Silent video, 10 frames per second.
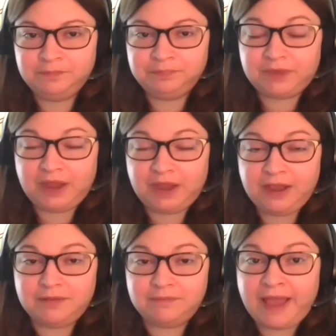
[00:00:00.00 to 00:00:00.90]

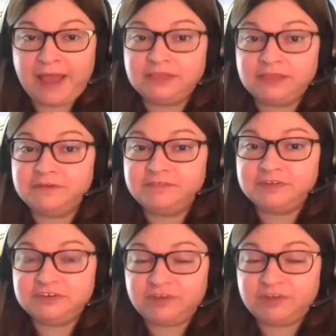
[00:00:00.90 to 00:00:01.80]
I had the
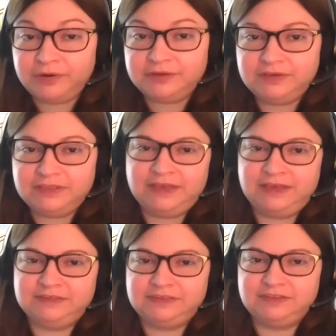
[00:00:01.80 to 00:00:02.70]
privilege of arguing that
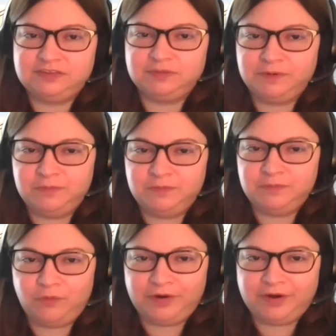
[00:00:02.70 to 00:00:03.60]
case to the Supreme
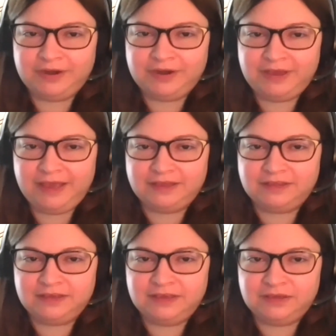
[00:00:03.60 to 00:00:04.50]
Court, and
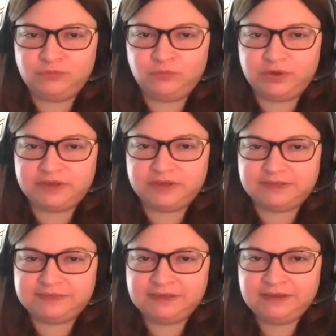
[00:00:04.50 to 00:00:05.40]
it
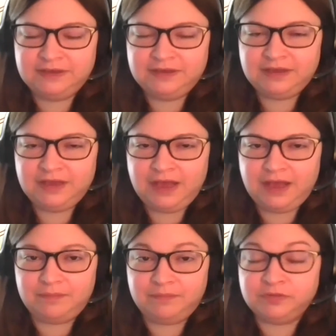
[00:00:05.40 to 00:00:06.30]
was
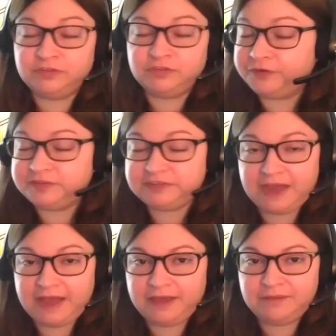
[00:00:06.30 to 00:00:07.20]
the first
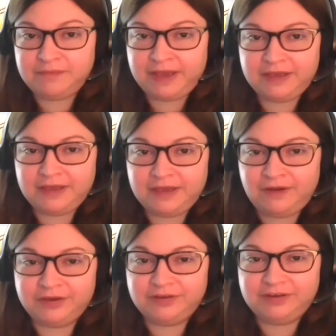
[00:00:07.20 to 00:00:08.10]
time I
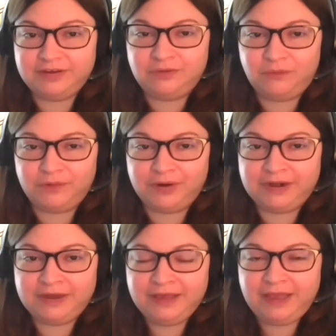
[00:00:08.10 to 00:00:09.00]
argued at the court,
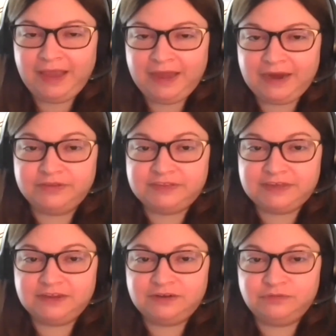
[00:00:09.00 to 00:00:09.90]
and I would say
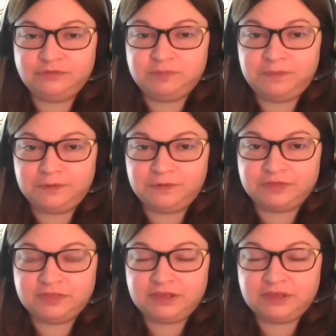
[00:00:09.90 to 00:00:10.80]
that it was both
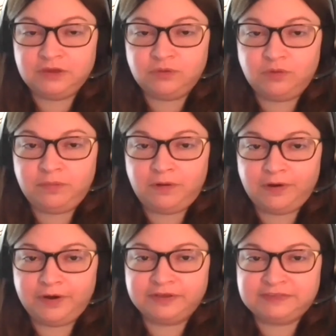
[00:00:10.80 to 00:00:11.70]
equal
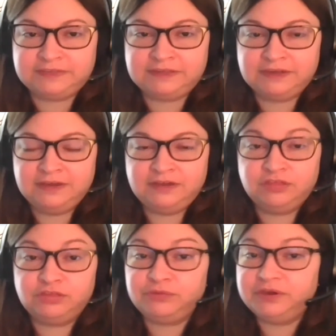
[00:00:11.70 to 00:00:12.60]
parts
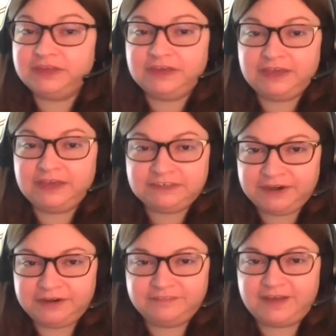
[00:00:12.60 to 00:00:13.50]
thrilling and
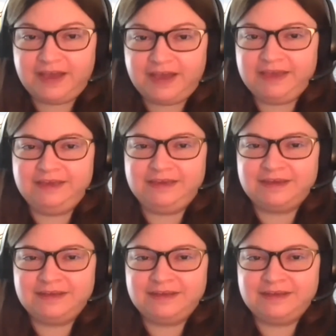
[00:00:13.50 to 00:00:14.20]
terrifying.